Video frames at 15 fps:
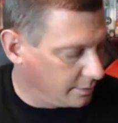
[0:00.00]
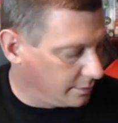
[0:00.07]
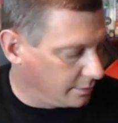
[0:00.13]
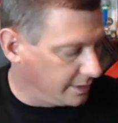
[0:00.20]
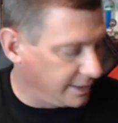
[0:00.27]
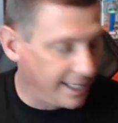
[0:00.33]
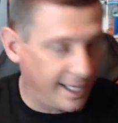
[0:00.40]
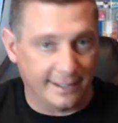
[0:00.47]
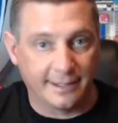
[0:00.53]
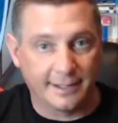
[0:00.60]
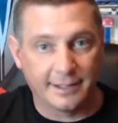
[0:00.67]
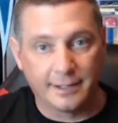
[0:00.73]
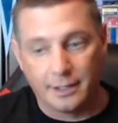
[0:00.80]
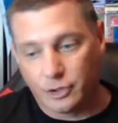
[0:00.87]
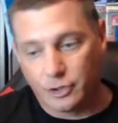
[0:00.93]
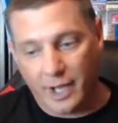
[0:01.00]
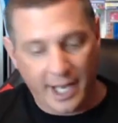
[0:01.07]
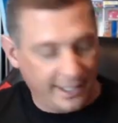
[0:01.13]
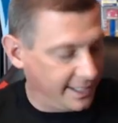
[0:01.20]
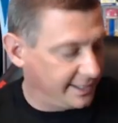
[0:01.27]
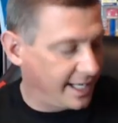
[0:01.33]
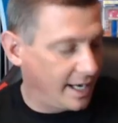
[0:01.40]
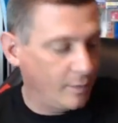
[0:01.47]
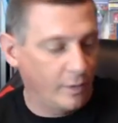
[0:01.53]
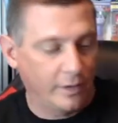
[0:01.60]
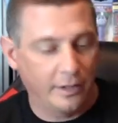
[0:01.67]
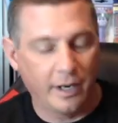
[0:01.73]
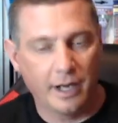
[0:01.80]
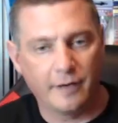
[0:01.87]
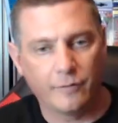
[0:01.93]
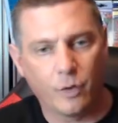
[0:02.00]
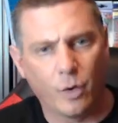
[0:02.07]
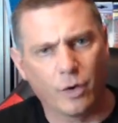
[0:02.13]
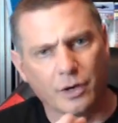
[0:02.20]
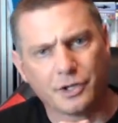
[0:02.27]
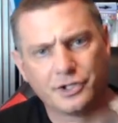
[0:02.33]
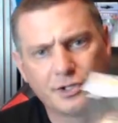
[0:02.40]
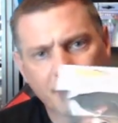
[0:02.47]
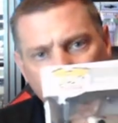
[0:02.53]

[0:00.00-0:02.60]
yes, so I had to get that one. And, of course,